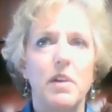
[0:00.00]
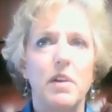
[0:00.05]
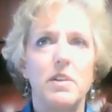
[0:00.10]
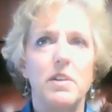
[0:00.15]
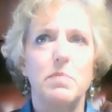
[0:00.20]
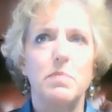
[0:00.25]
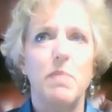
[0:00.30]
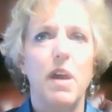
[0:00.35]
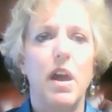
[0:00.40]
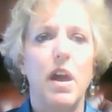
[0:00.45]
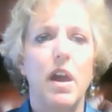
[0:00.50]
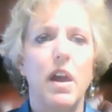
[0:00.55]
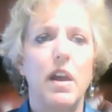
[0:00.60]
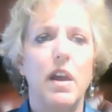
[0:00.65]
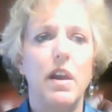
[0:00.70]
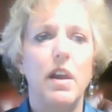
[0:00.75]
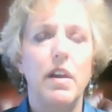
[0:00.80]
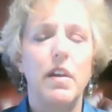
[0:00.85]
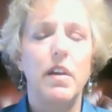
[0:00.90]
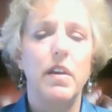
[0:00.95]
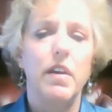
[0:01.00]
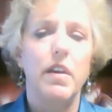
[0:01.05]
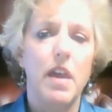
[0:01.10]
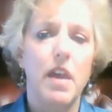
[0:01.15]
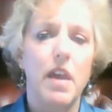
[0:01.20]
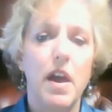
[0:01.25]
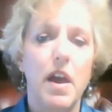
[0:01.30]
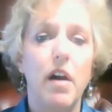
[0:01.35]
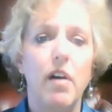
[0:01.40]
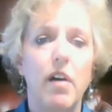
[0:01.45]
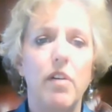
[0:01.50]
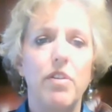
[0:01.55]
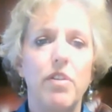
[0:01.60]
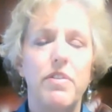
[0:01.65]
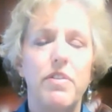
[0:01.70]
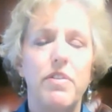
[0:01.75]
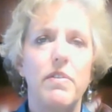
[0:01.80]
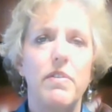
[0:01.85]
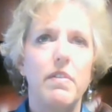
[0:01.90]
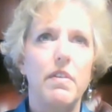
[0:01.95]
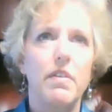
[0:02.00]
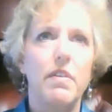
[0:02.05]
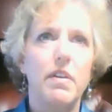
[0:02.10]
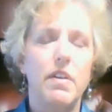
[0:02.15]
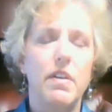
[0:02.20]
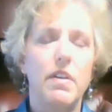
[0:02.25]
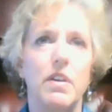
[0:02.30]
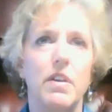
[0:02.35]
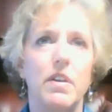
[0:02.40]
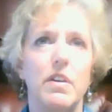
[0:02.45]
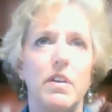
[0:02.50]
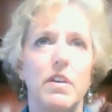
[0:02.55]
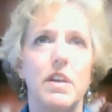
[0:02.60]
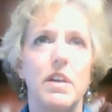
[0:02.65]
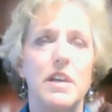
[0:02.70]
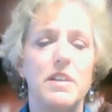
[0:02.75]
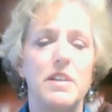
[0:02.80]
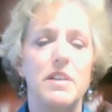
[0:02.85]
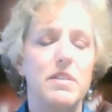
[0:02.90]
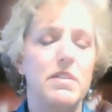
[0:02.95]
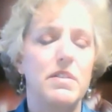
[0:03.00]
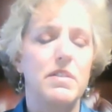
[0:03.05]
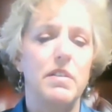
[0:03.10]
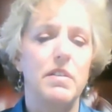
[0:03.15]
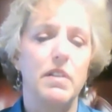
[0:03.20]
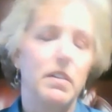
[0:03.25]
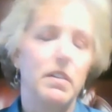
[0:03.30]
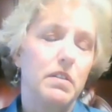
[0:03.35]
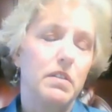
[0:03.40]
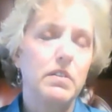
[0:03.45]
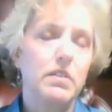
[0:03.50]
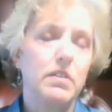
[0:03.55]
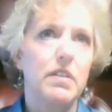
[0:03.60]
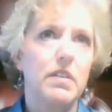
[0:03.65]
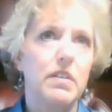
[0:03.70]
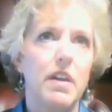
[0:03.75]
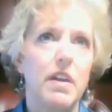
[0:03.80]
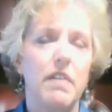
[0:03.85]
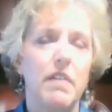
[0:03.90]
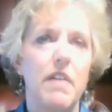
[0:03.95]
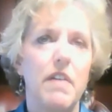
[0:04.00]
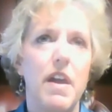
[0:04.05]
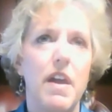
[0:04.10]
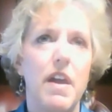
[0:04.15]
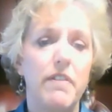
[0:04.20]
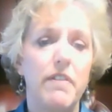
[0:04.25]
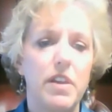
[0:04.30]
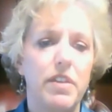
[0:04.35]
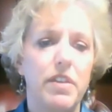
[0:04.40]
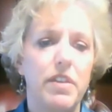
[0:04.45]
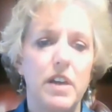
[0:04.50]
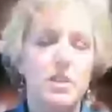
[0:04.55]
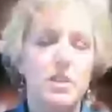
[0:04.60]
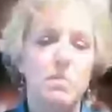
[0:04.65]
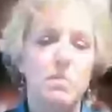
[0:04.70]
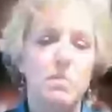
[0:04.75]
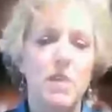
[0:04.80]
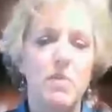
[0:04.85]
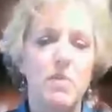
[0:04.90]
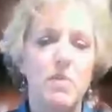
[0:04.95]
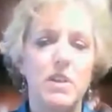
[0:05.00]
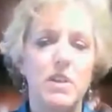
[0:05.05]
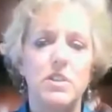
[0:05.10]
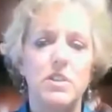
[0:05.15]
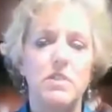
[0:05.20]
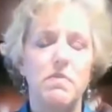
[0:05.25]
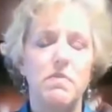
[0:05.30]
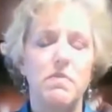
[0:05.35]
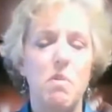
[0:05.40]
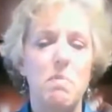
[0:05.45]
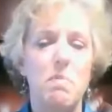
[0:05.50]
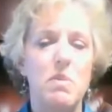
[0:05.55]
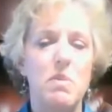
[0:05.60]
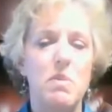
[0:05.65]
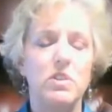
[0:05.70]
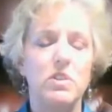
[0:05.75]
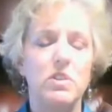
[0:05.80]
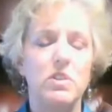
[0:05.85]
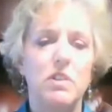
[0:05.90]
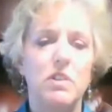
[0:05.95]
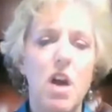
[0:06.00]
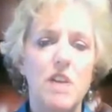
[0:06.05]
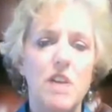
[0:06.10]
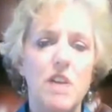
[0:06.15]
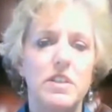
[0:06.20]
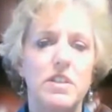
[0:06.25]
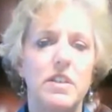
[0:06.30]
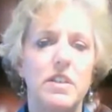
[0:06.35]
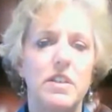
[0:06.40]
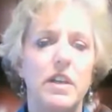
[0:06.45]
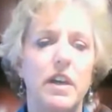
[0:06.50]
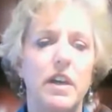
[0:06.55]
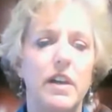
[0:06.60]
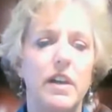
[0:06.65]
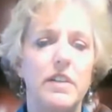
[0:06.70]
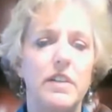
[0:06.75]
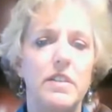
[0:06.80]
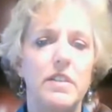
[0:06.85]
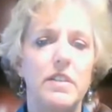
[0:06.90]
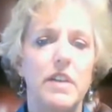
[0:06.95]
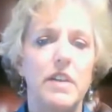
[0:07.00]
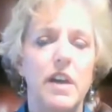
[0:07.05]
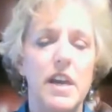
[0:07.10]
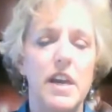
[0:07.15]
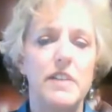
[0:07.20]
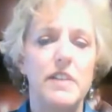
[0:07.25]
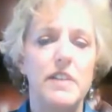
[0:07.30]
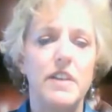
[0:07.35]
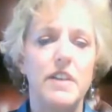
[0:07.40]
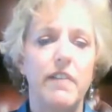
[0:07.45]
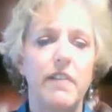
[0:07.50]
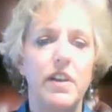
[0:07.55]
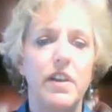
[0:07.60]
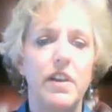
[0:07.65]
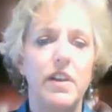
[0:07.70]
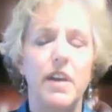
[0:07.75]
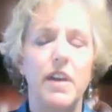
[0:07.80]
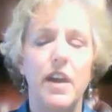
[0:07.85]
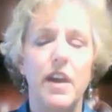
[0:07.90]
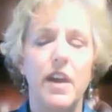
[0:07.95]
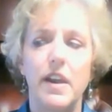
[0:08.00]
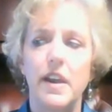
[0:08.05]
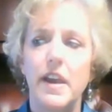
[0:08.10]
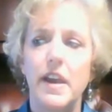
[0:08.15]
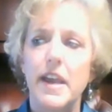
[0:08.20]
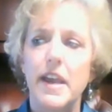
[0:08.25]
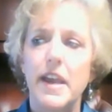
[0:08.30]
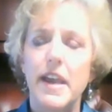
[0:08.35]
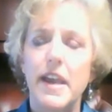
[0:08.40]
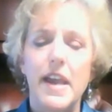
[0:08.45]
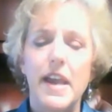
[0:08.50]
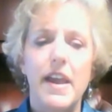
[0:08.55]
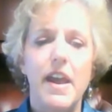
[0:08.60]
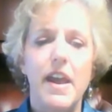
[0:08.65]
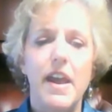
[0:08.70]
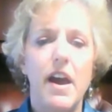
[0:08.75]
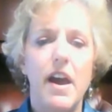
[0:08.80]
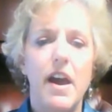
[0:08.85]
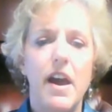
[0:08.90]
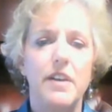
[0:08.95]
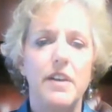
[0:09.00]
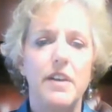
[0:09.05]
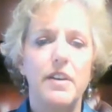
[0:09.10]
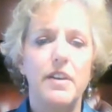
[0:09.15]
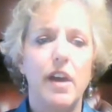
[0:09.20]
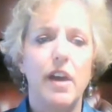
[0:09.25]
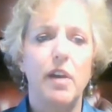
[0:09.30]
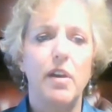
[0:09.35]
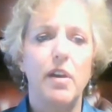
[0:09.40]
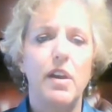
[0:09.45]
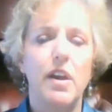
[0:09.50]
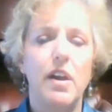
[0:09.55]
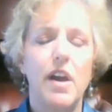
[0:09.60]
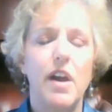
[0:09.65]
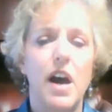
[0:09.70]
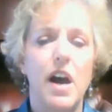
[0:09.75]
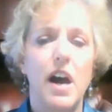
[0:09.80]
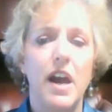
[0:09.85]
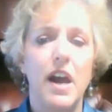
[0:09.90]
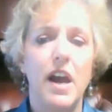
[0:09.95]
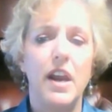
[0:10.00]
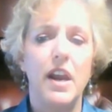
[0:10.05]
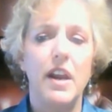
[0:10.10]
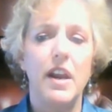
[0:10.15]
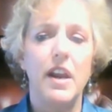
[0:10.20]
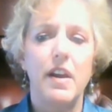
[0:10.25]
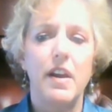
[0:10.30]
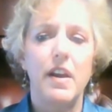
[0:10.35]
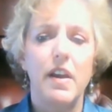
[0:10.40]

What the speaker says: because my health is everything to me. Once you've almost lost it, it's everything. And I